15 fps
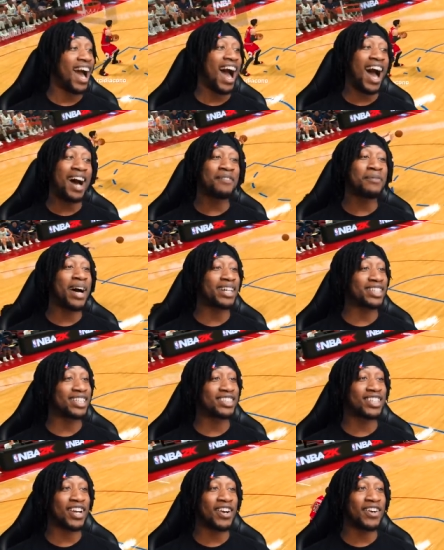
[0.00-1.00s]
I'm about to
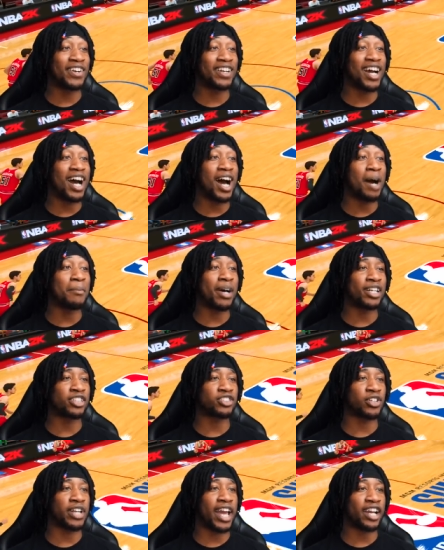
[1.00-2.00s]
turn up. I'm about to
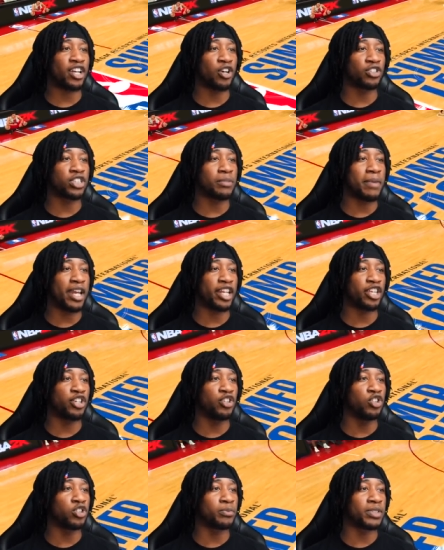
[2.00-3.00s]
show that coach you made a
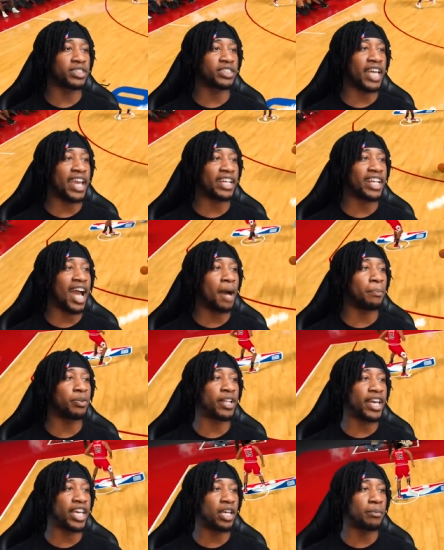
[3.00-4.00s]
huge mistake not
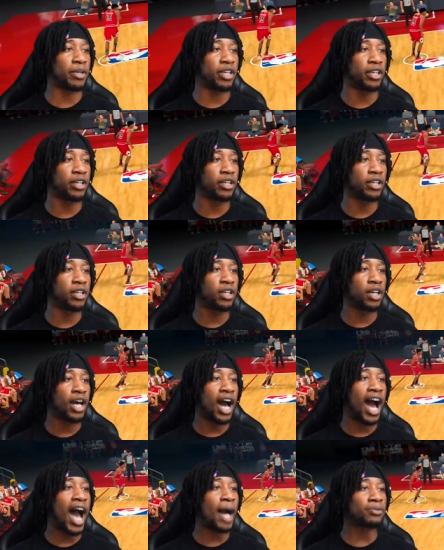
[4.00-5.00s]
playing me.
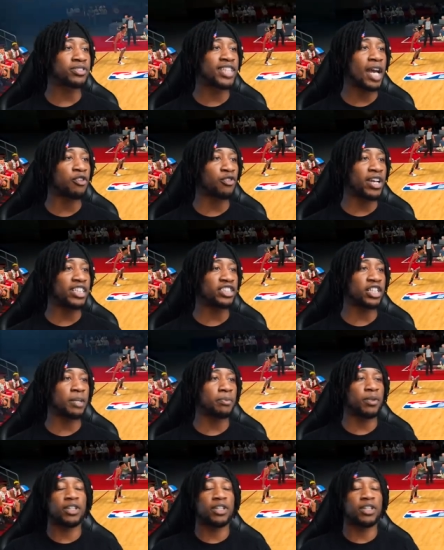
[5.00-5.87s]
Hop step right to the.